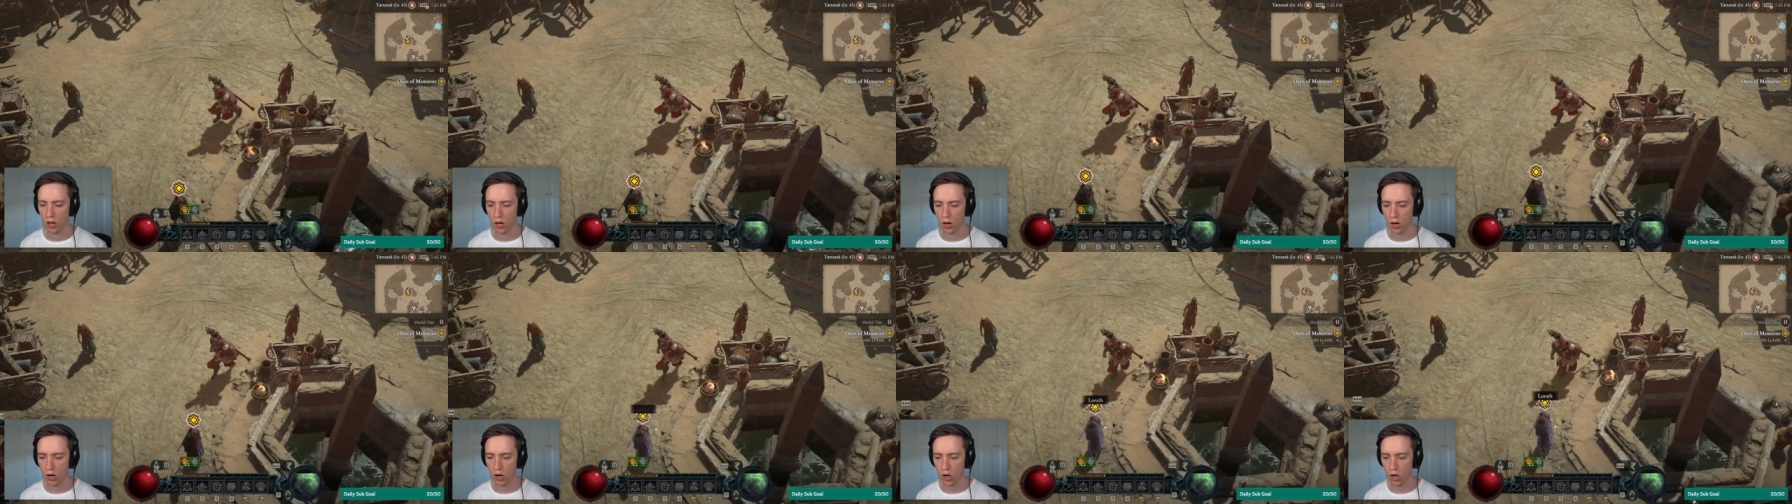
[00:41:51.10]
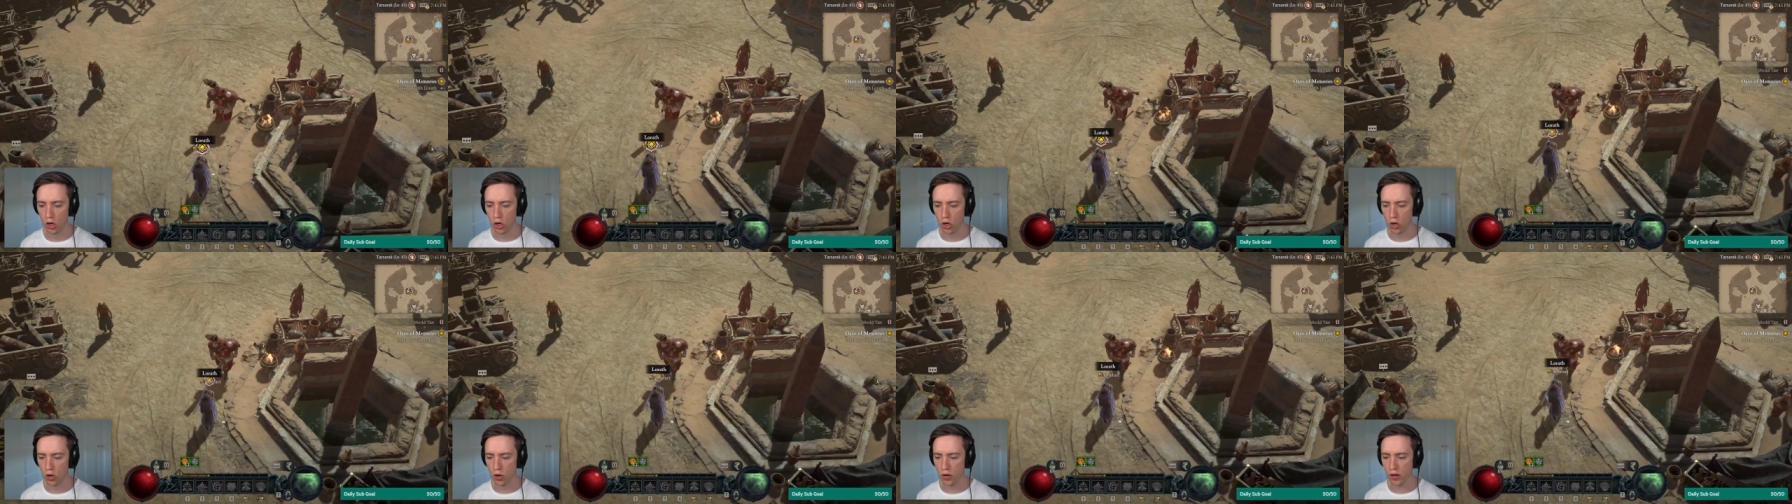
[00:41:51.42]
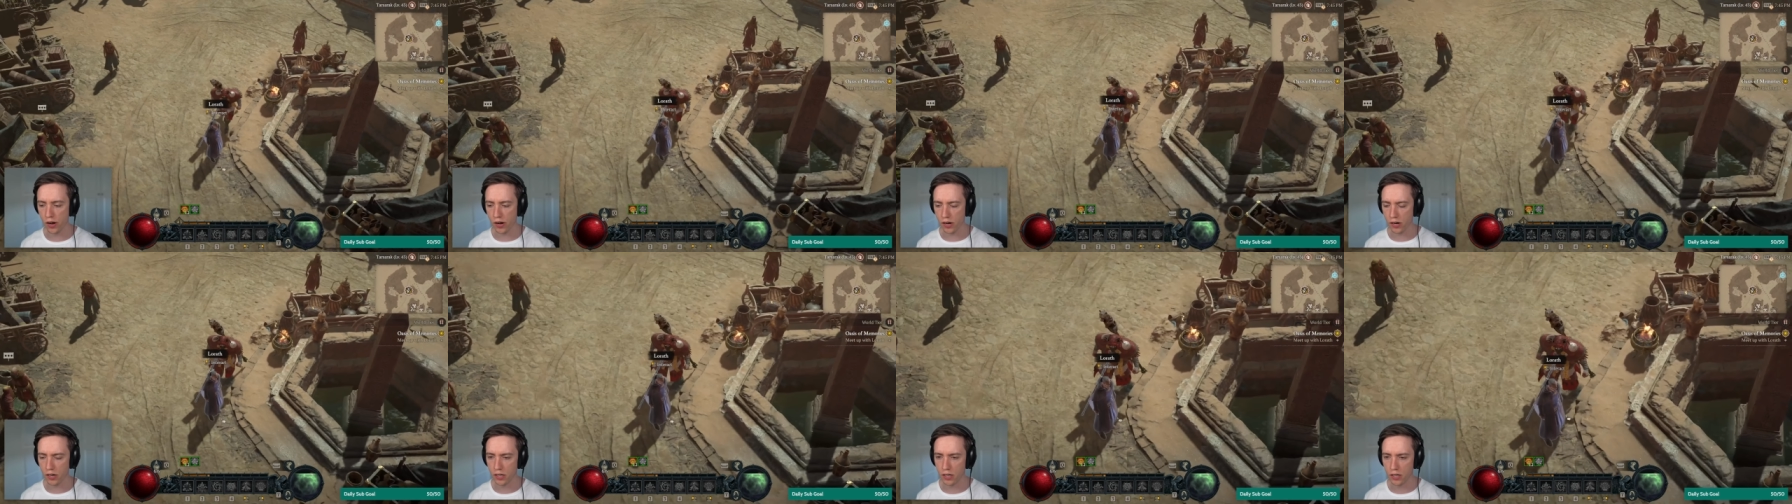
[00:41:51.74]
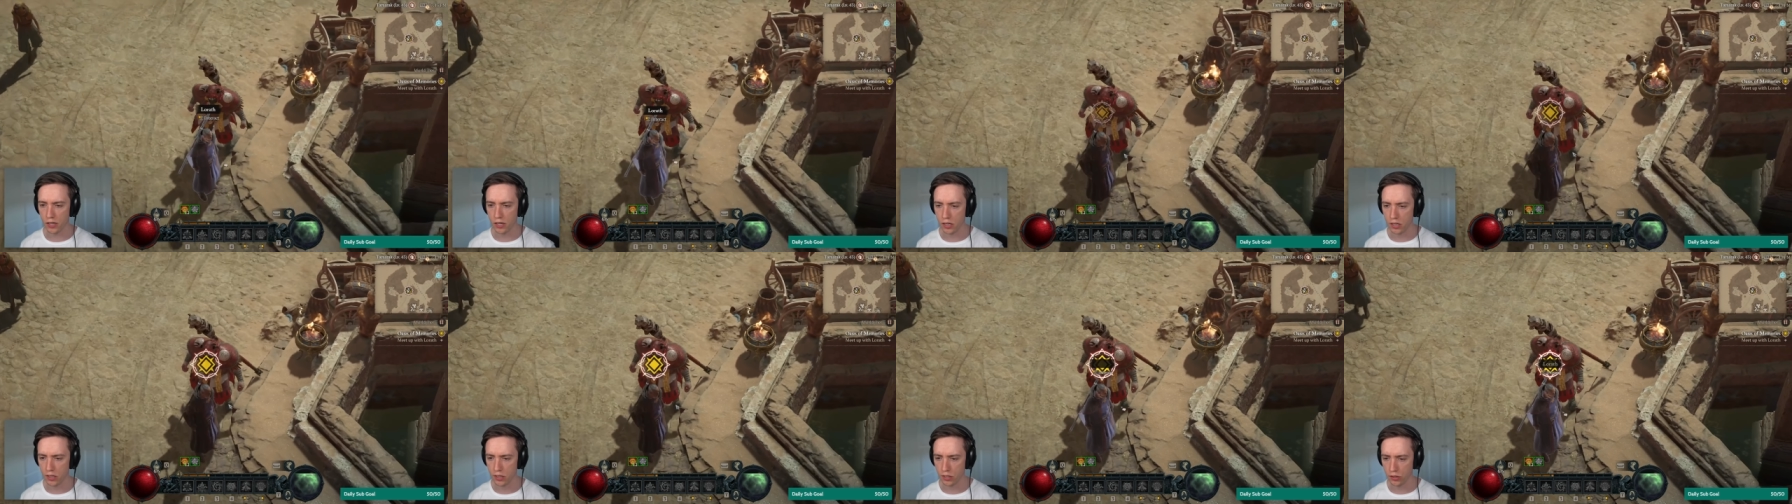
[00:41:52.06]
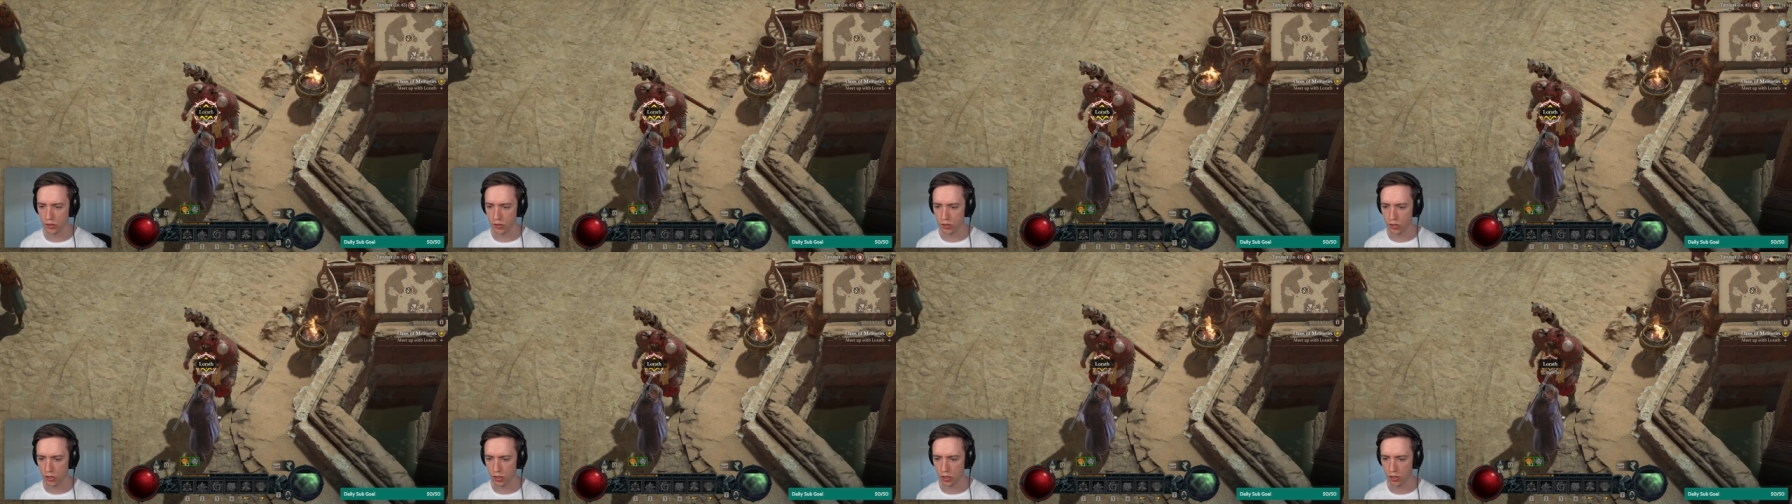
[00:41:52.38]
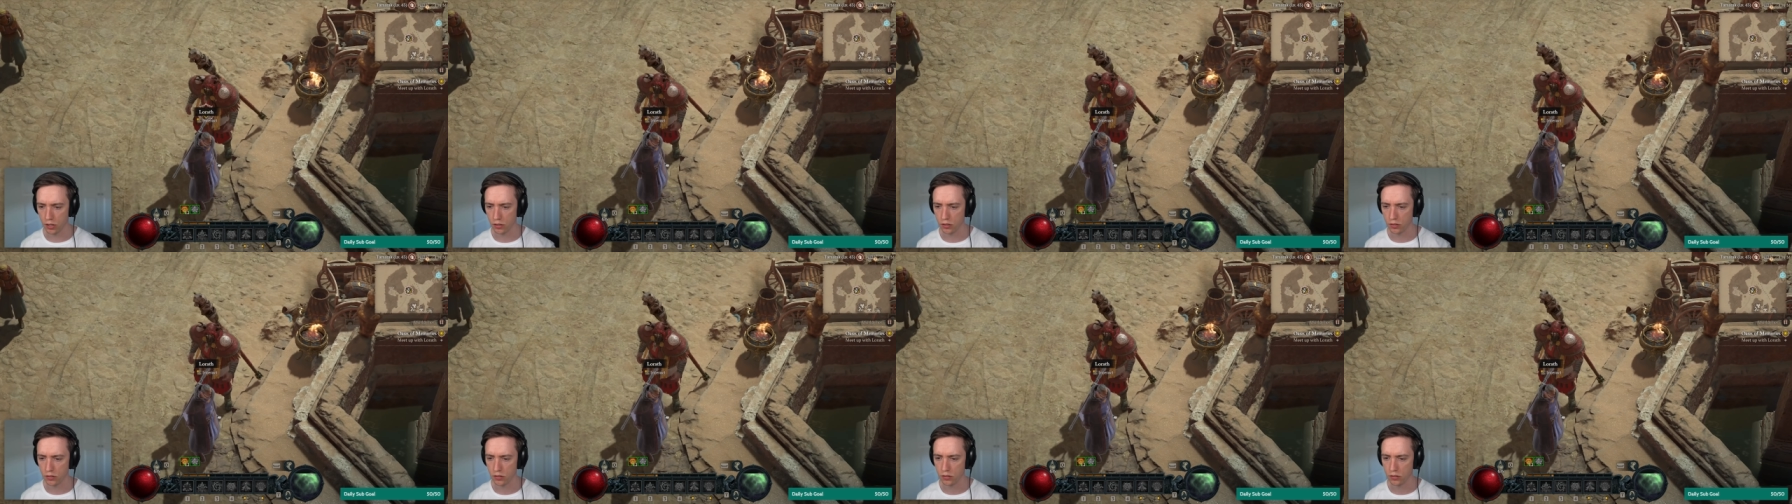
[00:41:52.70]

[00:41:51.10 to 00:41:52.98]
Lorath!